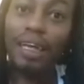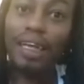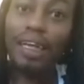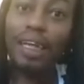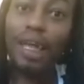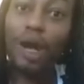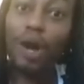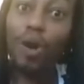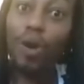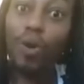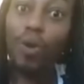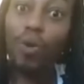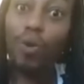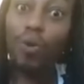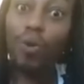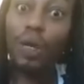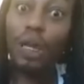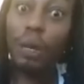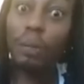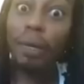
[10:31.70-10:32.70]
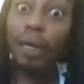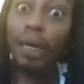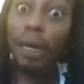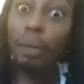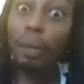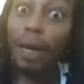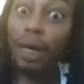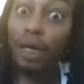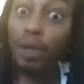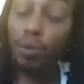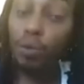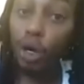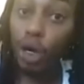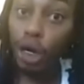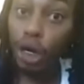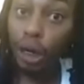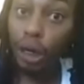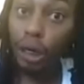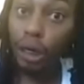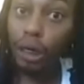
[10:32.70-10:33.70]
So let me get back to
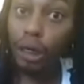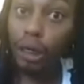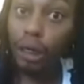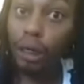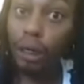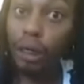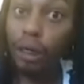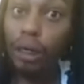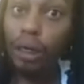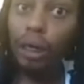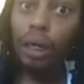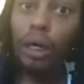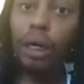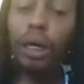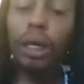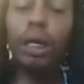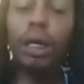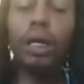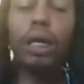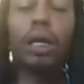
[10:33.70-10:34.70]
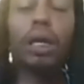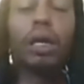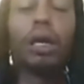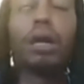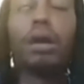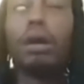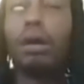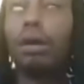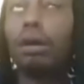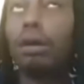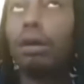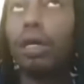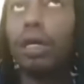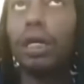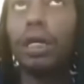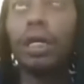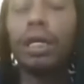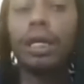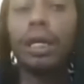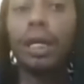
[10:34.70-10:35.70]
work.
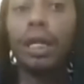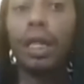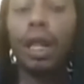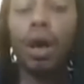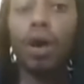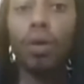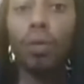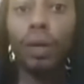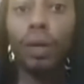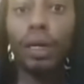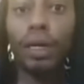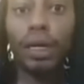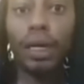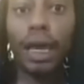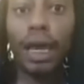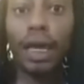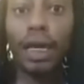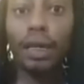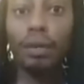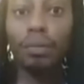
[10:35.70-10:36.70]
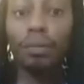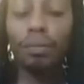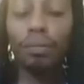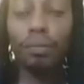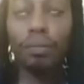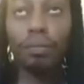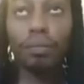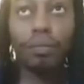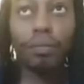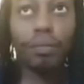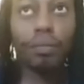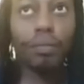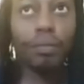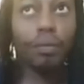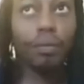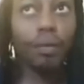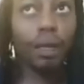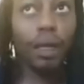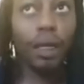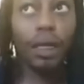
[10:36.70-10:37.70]
It's a long-winded day.
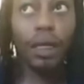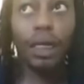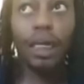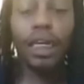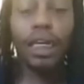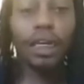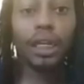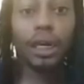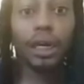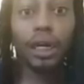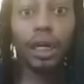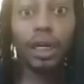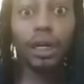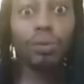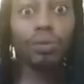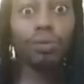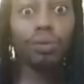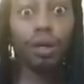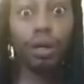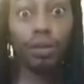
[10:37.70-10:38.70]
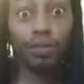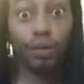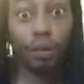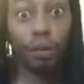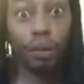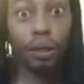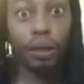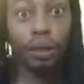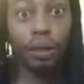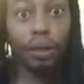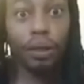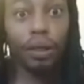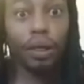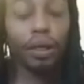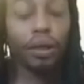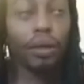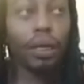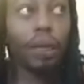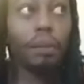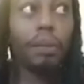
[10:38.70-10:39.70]
This thug is really from the hood.
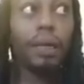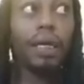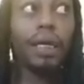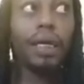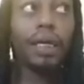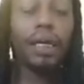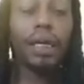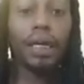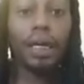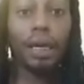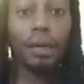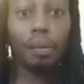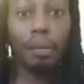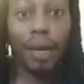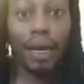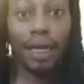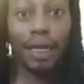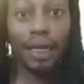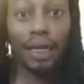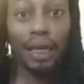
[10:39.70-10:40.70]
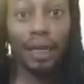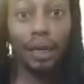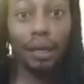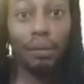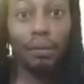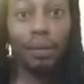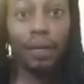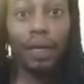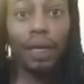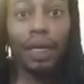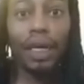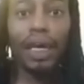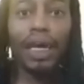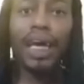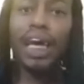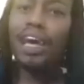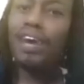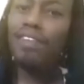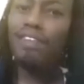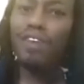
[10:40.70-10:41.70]
So let me get to getting back to him.
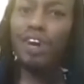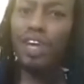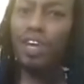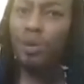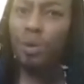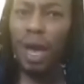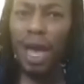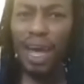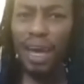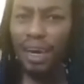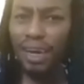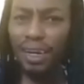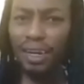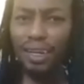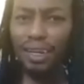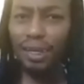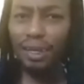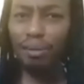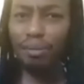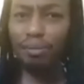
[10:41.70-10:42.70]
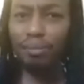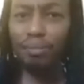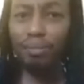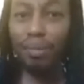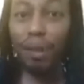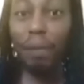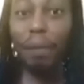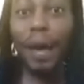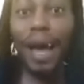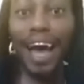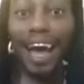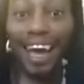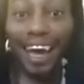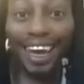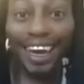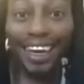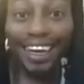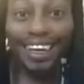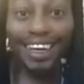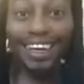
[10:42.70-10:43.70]
And for you haters,
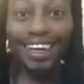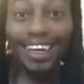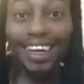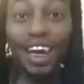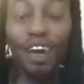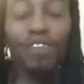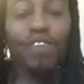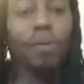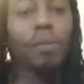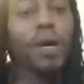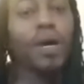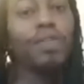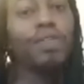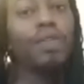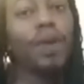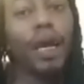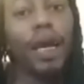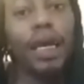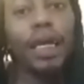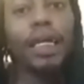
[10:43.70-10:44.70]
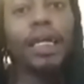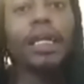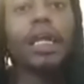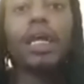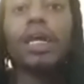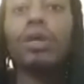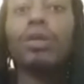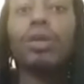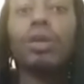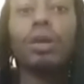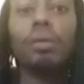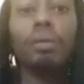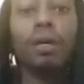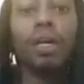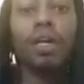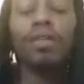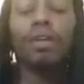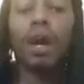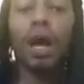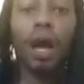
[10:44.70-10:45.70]
bye. And for my fans, thank you so
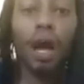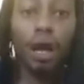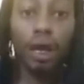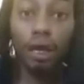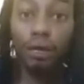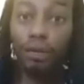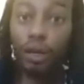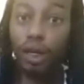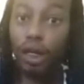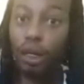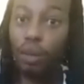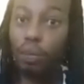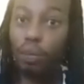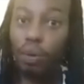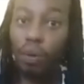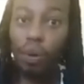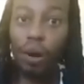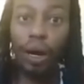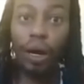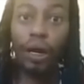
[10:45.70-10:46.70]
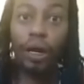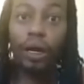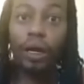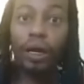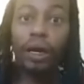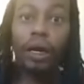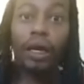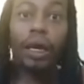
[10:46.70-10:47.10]
much for all of your support.